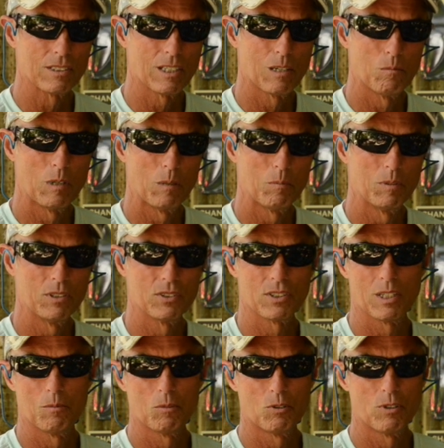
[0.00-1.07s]
comeuppance
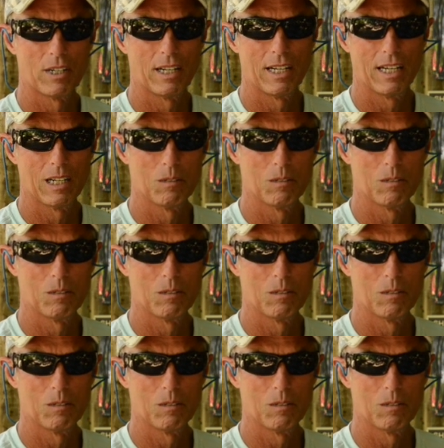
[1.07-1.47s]
coming right at